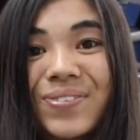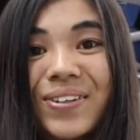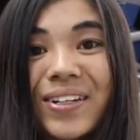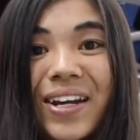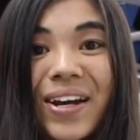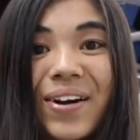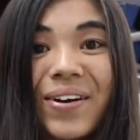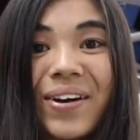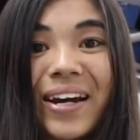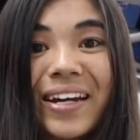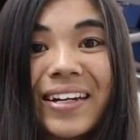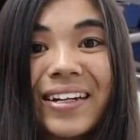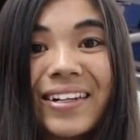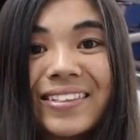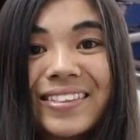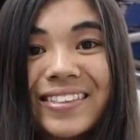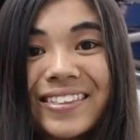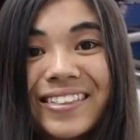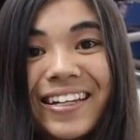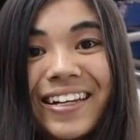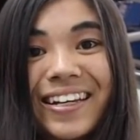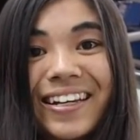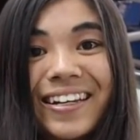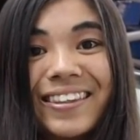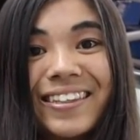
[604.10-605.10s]
video, and I'll
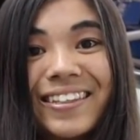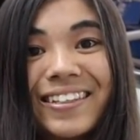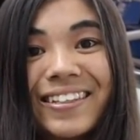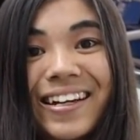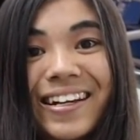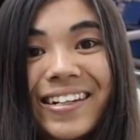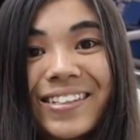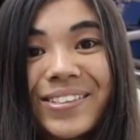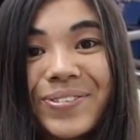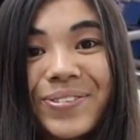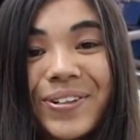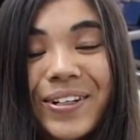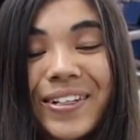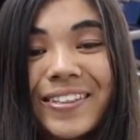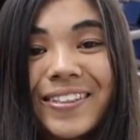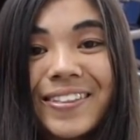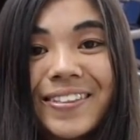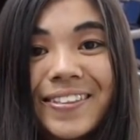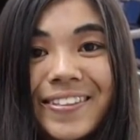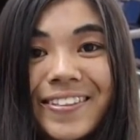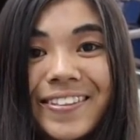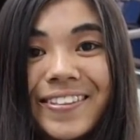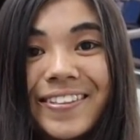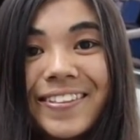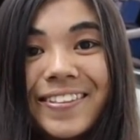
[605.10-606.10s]
see you in the next one.
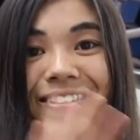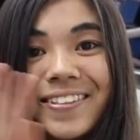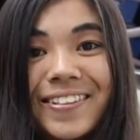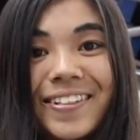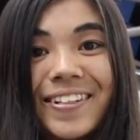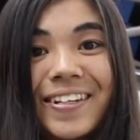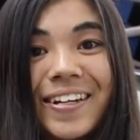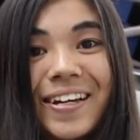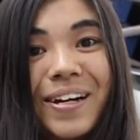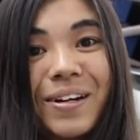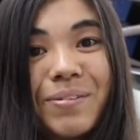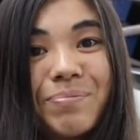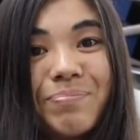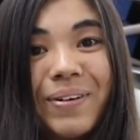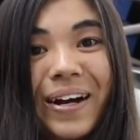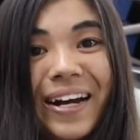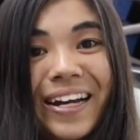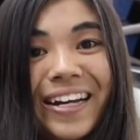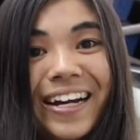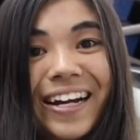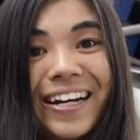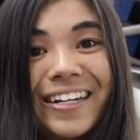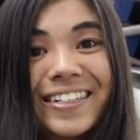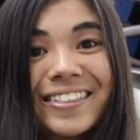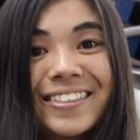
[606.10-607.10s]
Bye
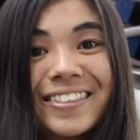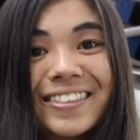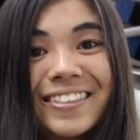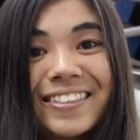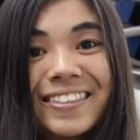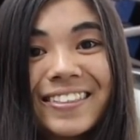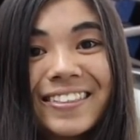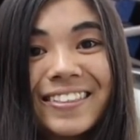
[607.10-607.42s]
guys.